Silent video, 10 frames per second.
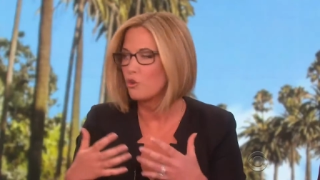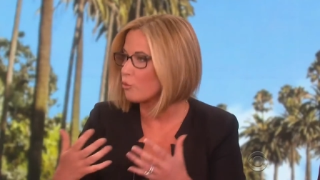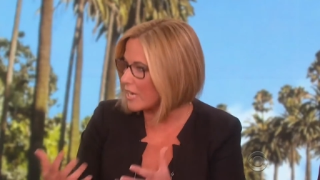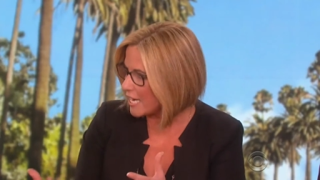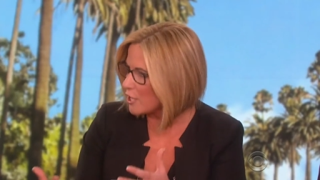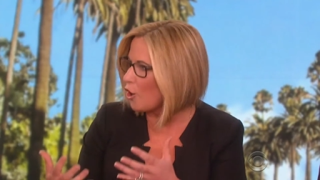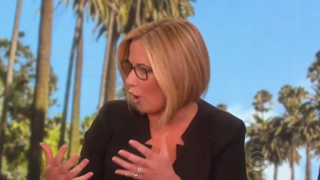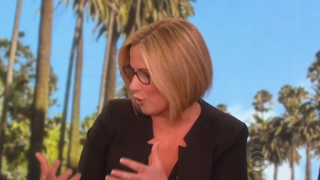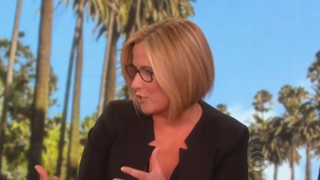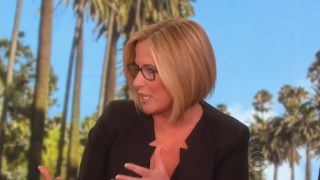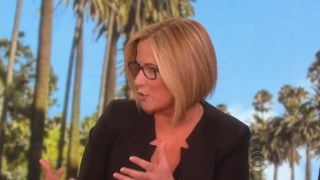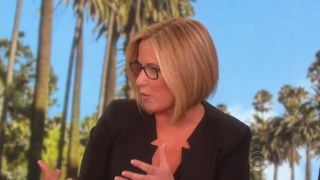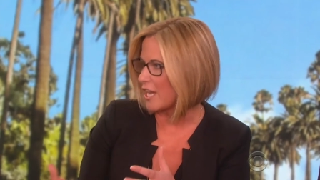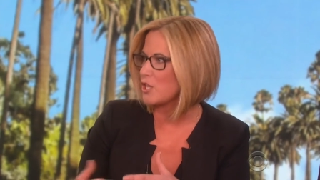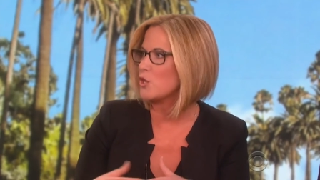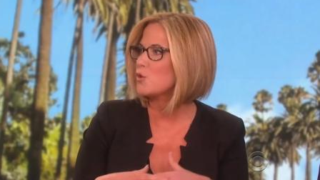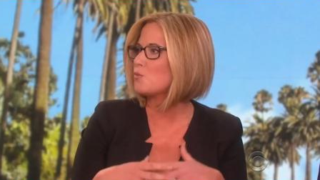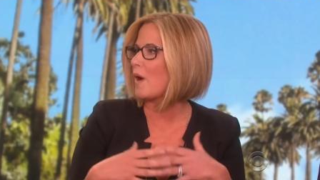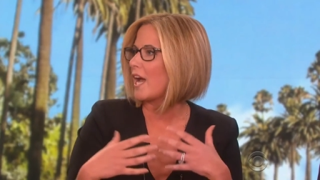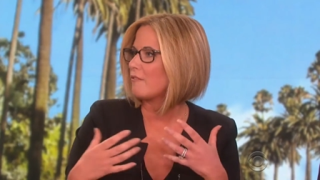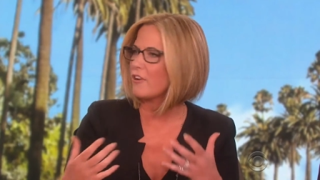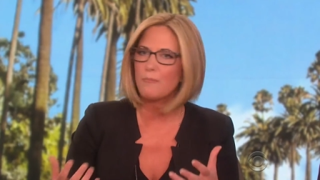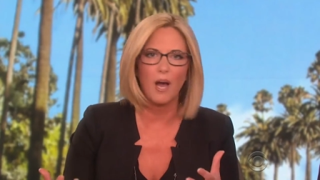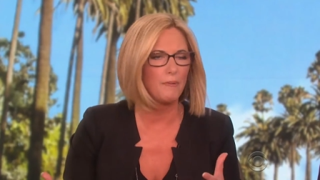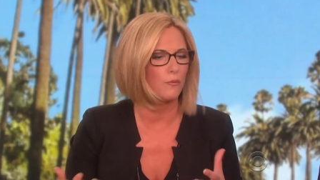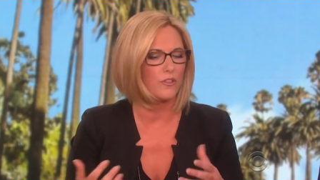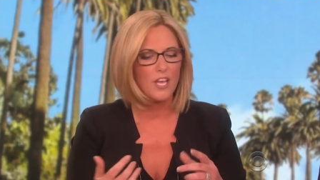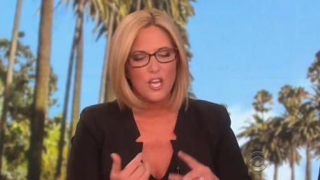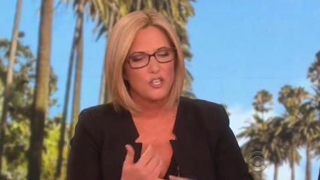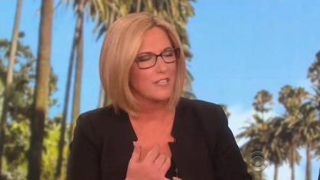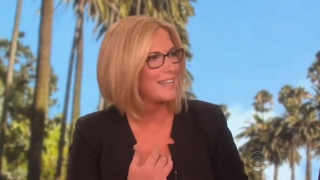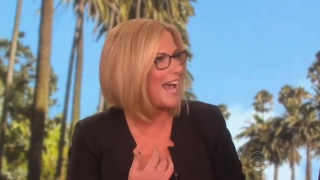green car seats, right? Mm -hmm. Used by very popular with Jessica